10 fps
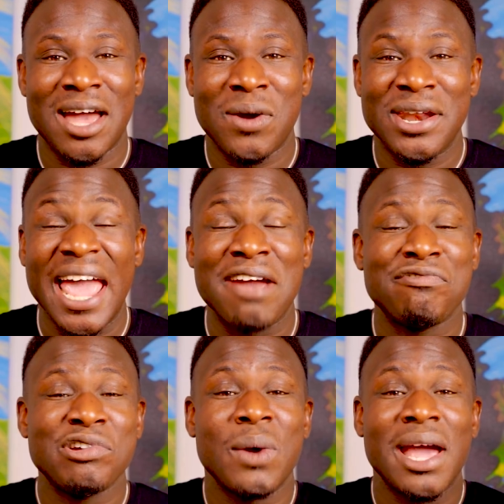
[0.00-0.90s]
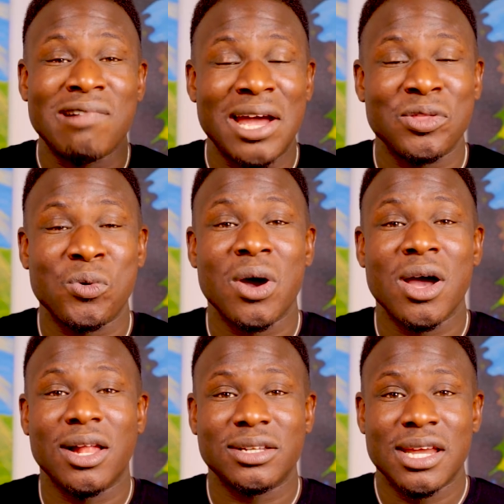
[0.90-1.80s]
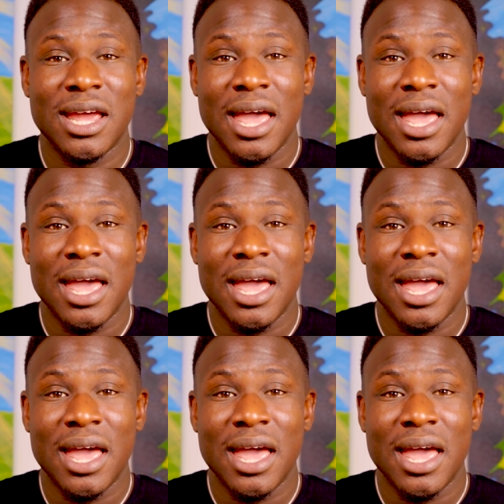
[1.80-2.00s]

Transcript: I went everywhere around the world.